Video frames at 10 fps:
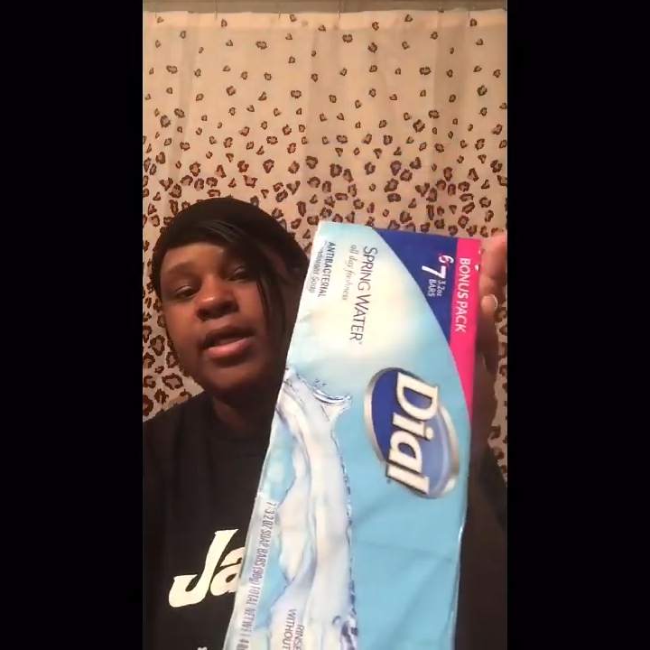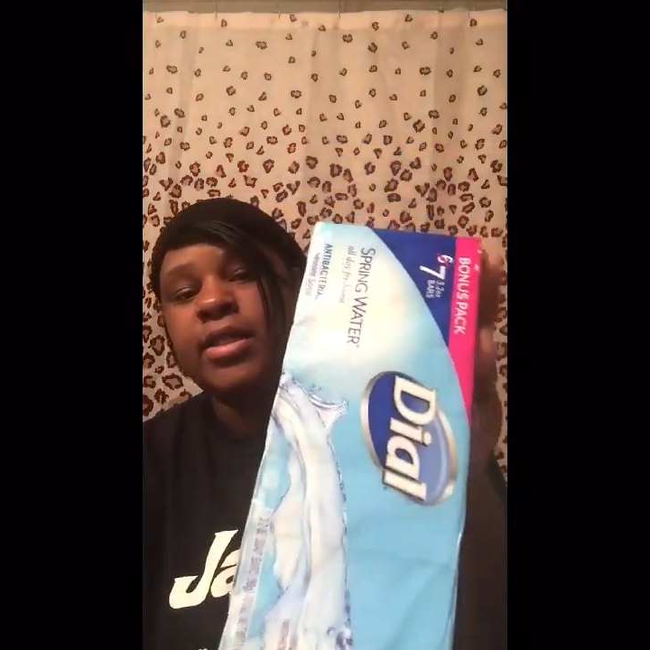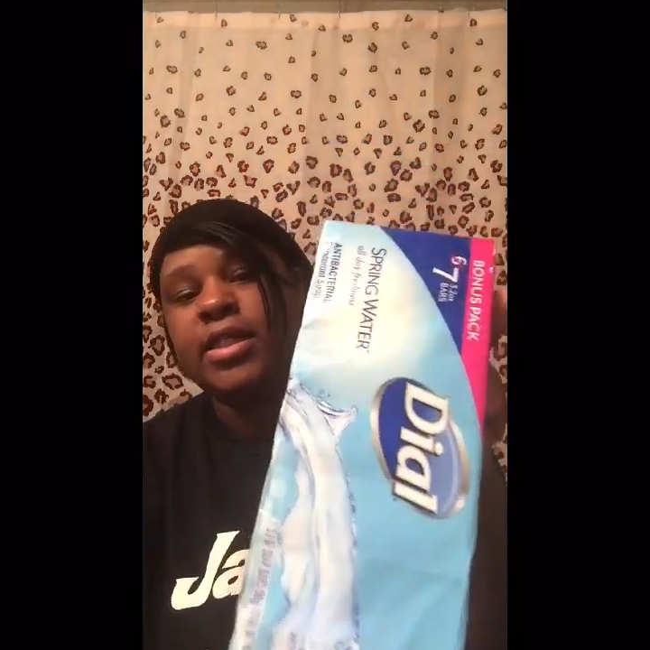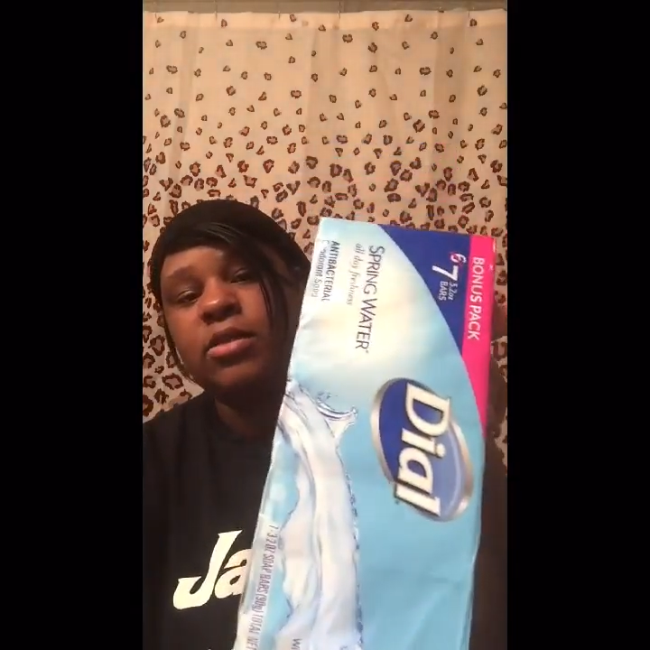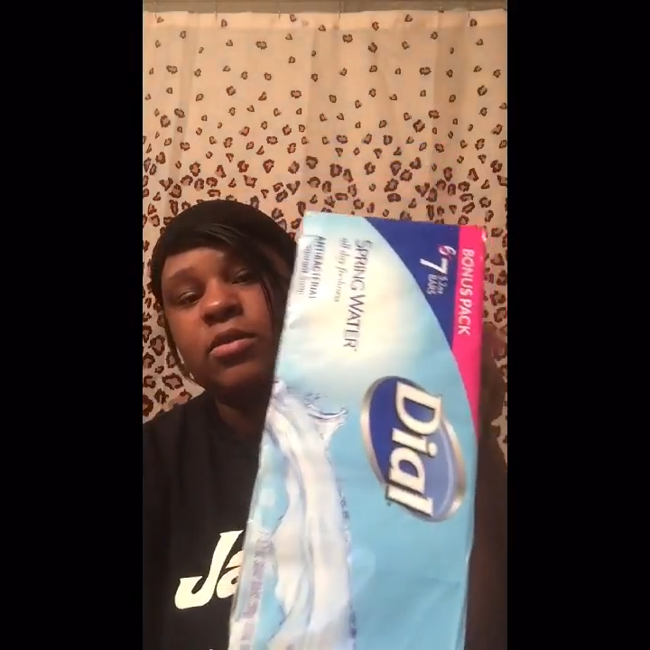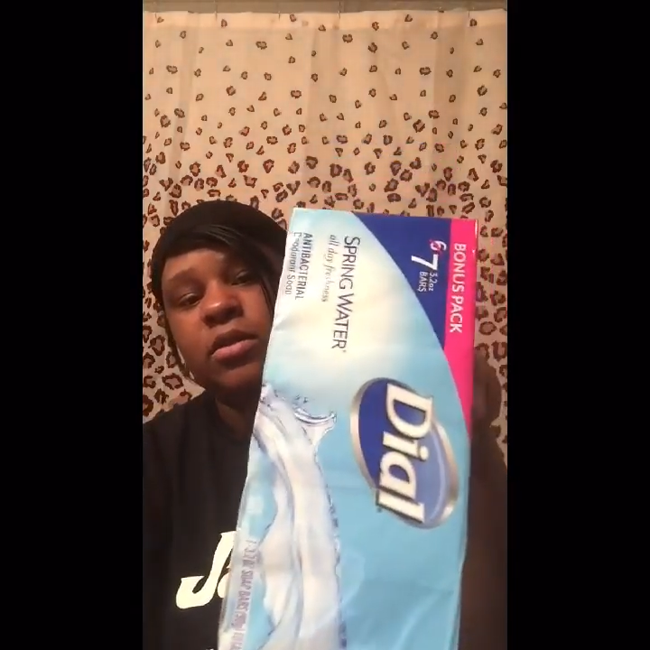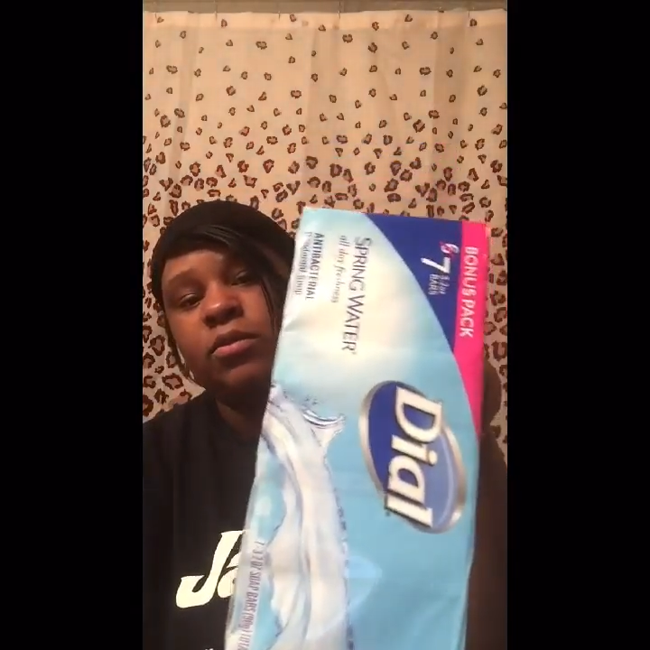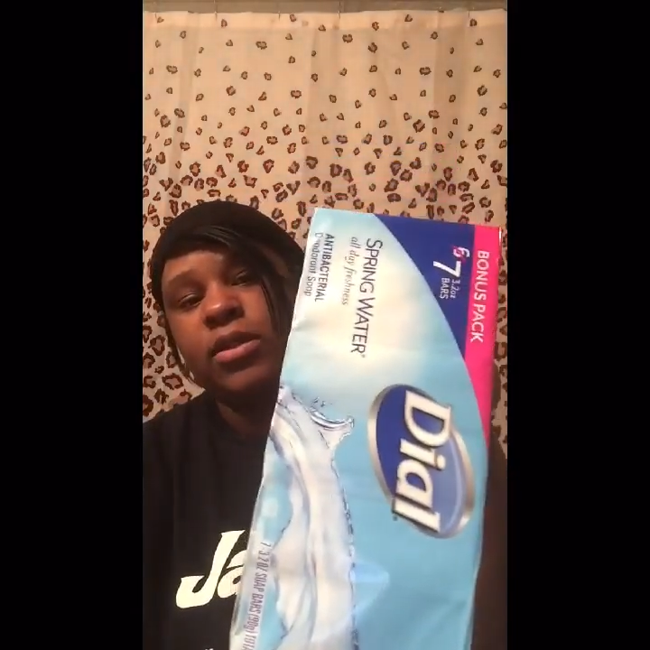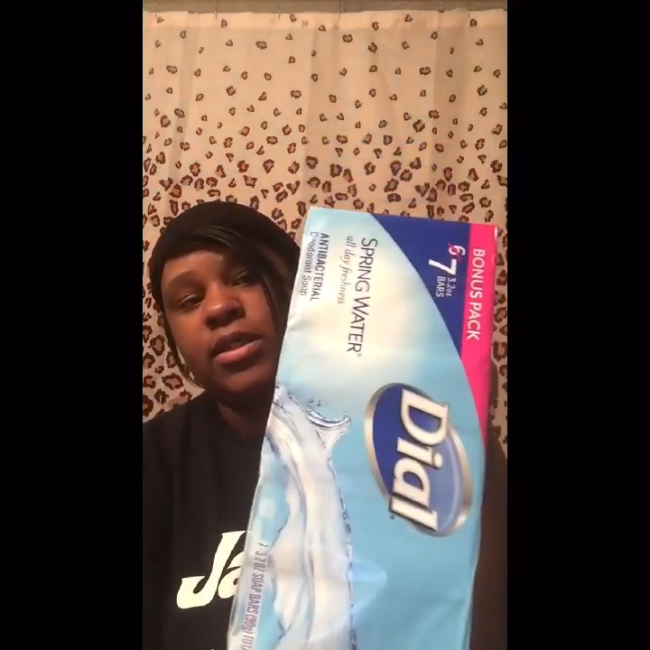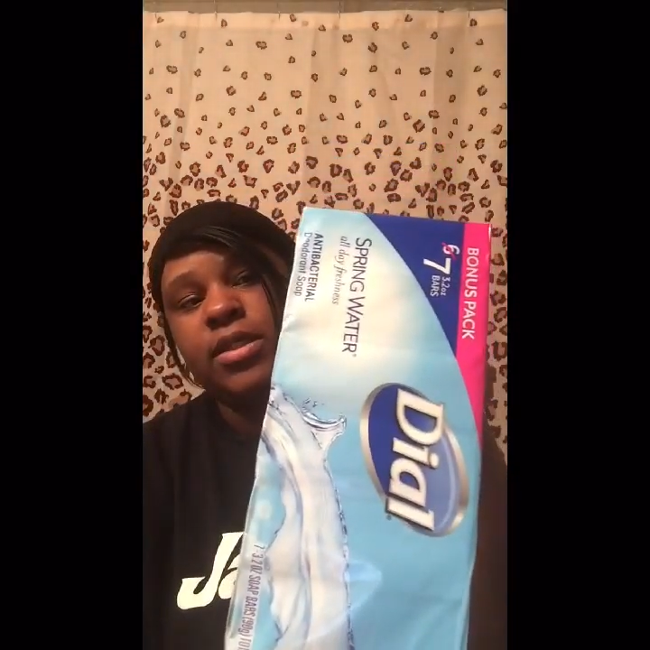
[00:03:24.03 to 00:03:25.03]
This one
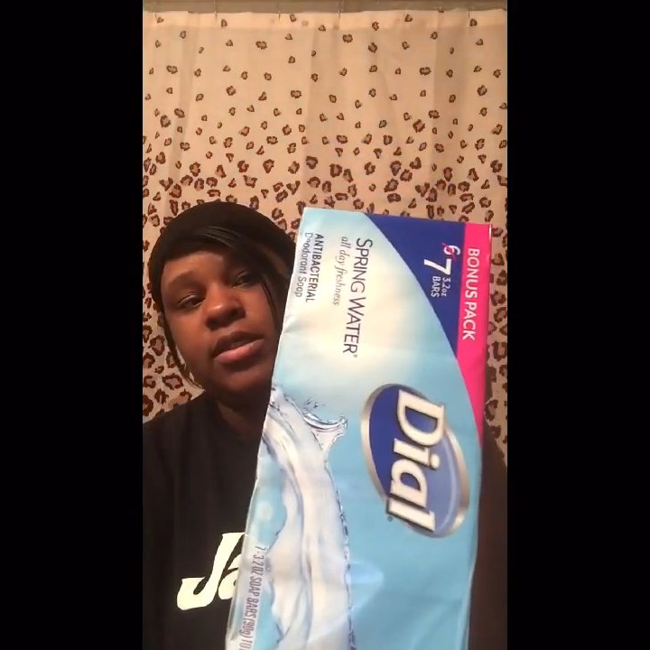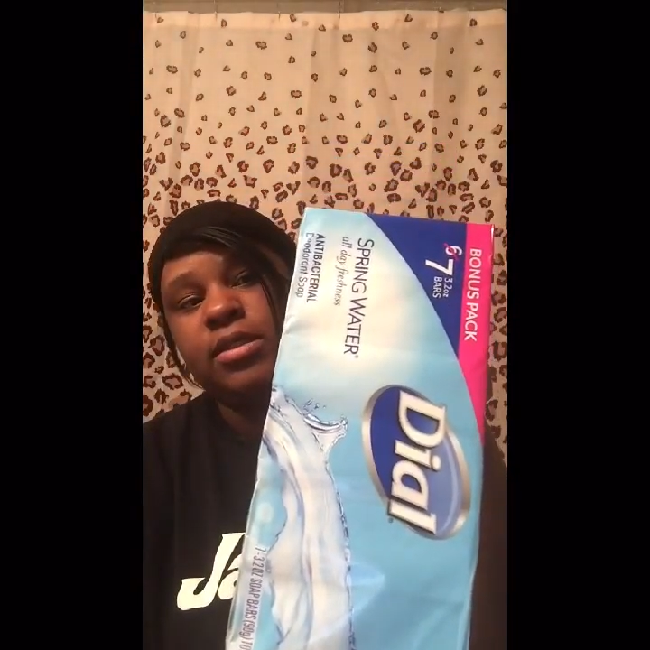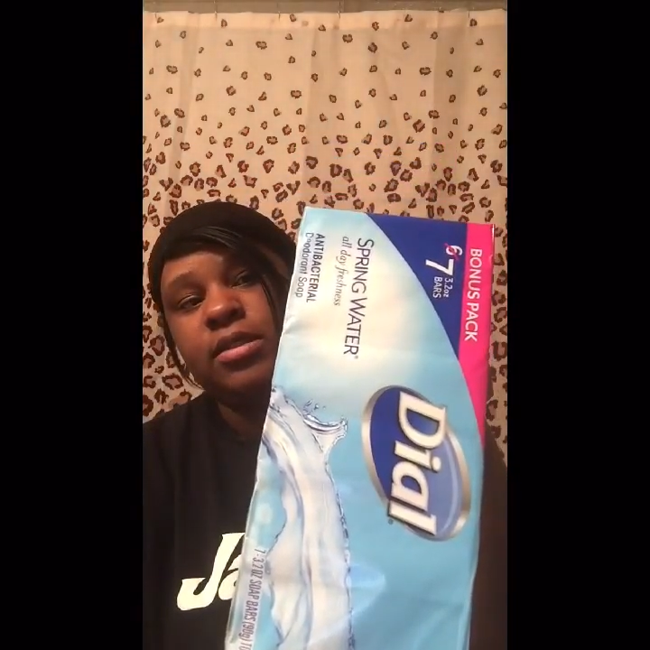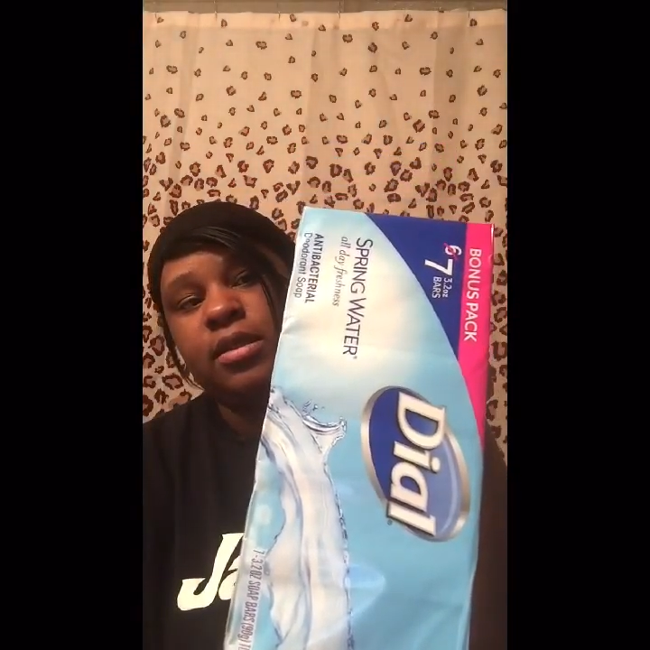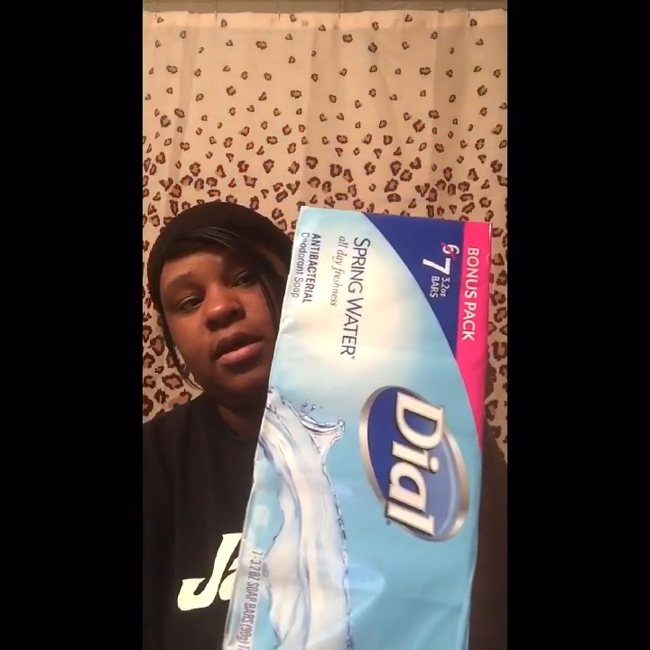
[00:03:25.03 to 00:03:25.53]
was